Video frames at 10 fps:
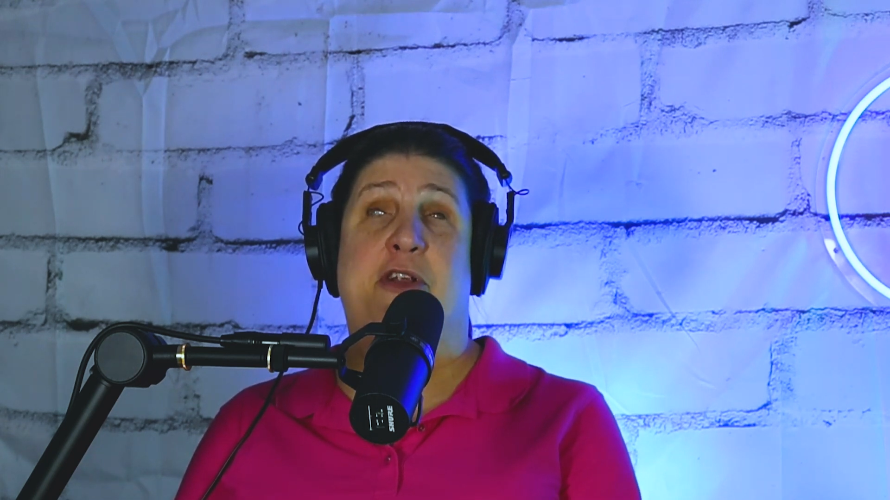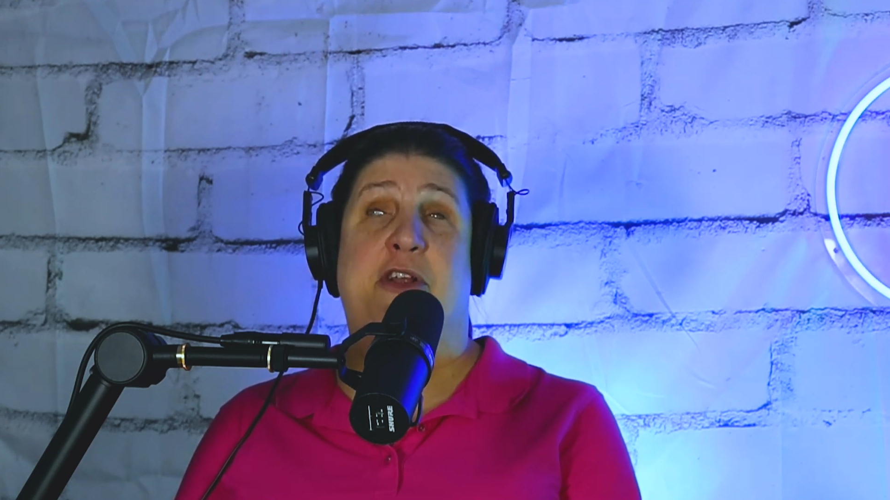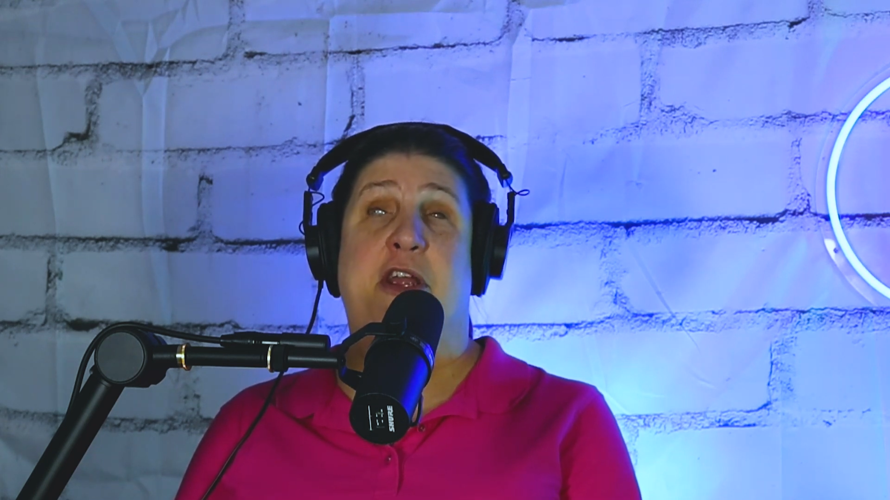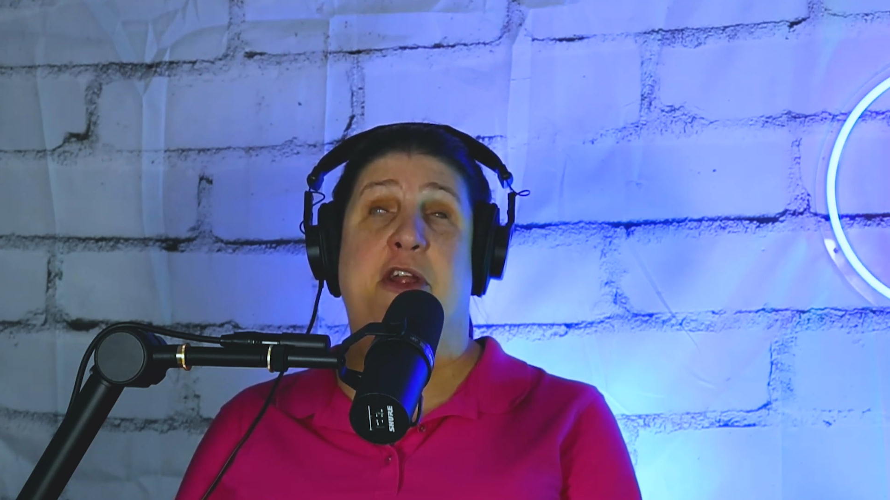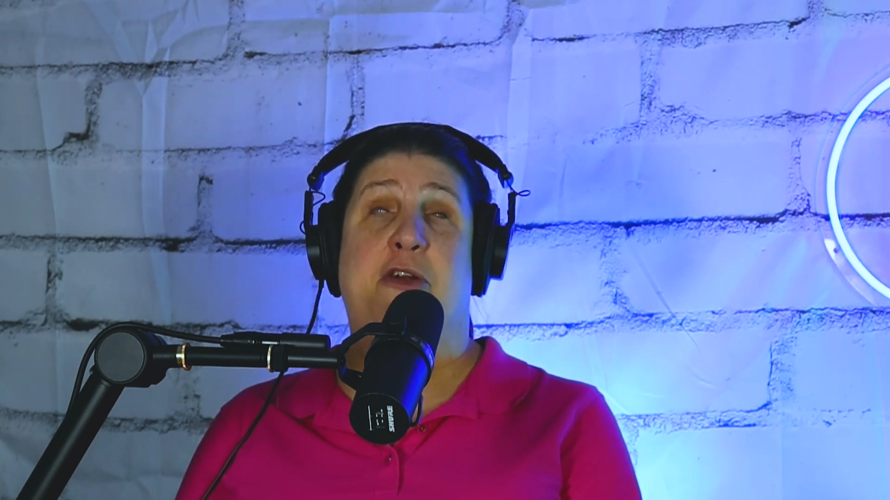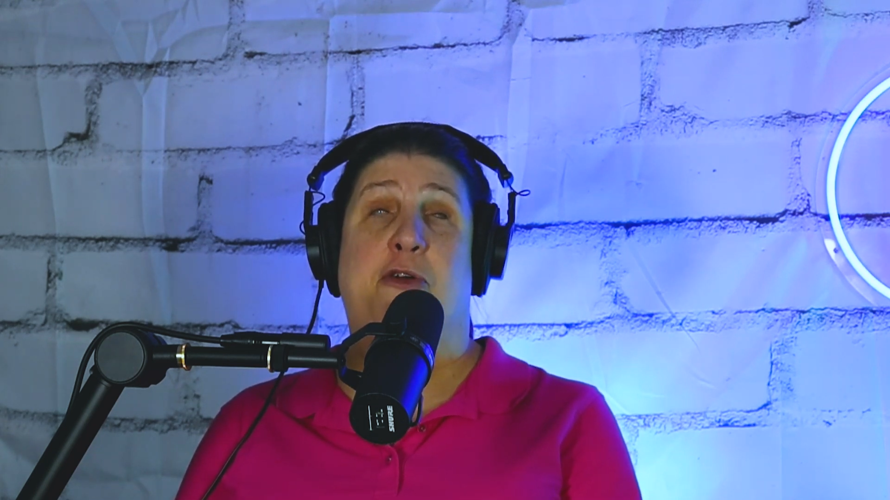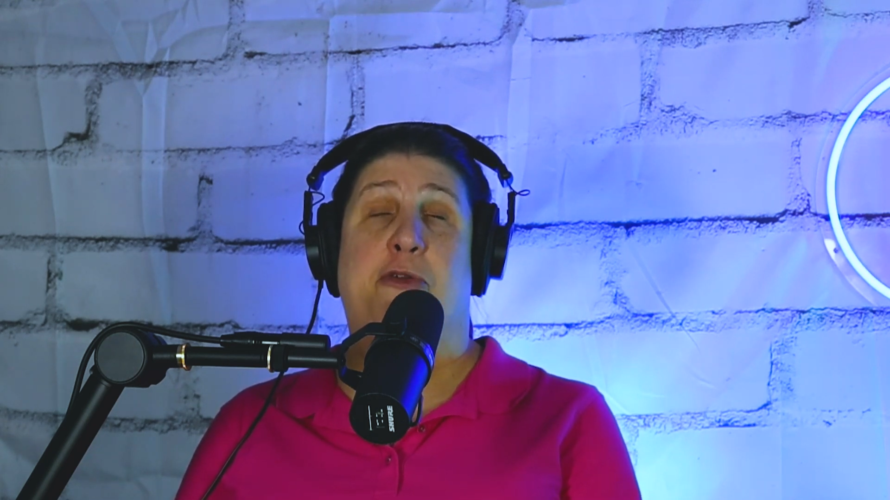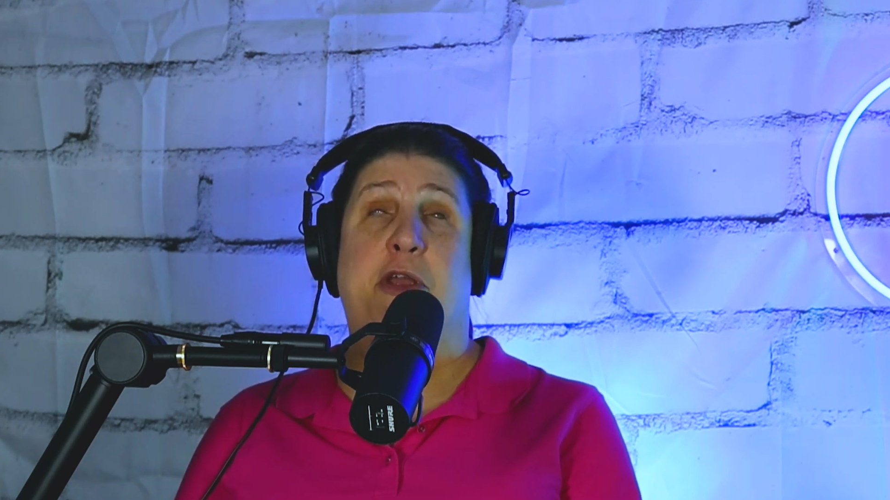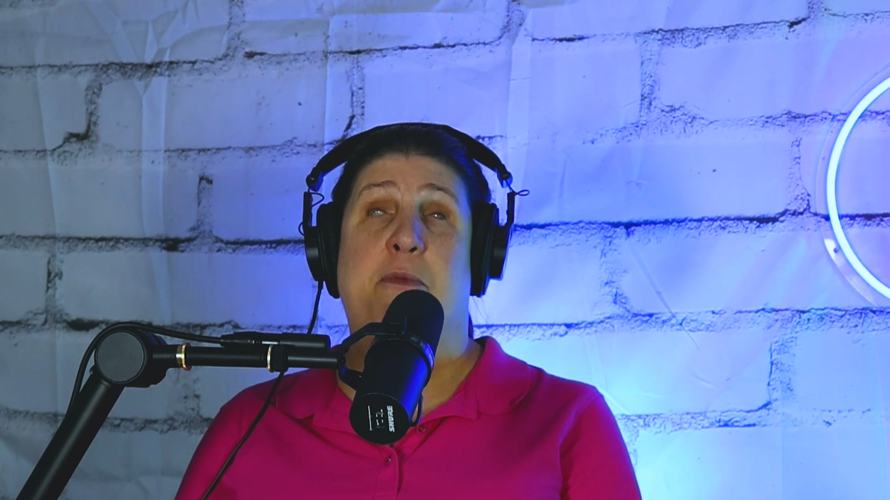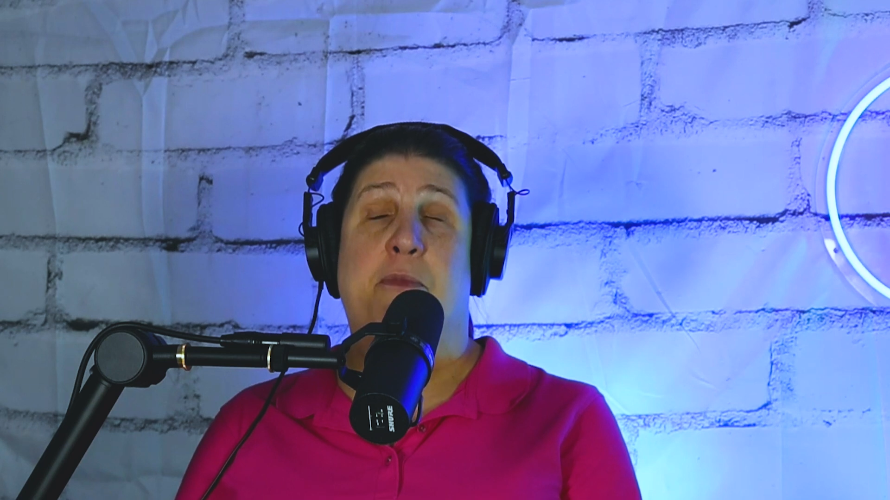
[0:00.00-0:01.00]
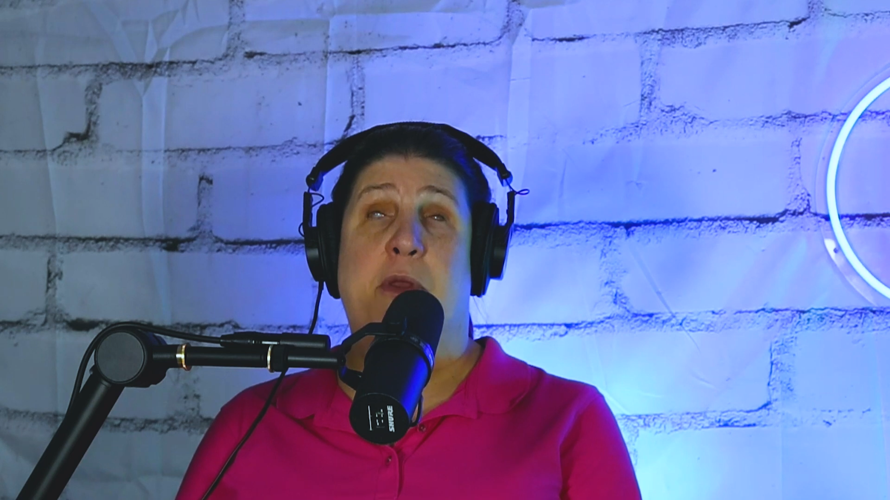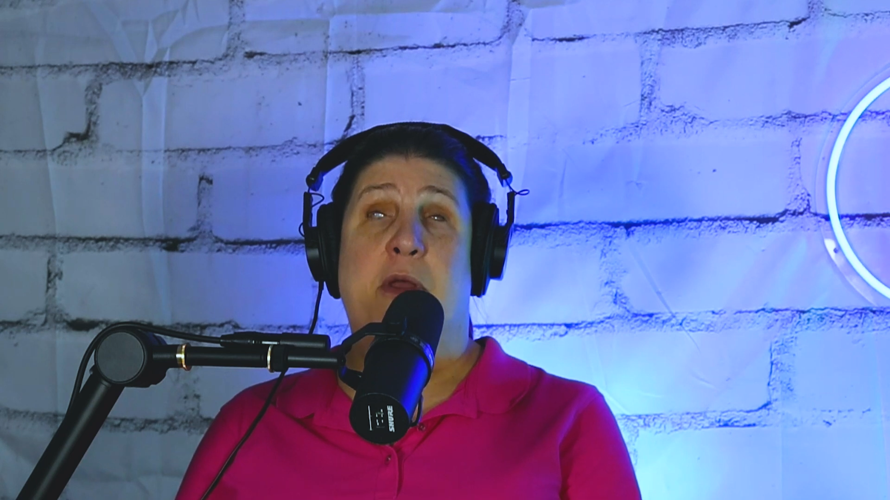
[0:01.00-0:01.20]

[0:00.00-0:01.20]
They're gonna get you here early,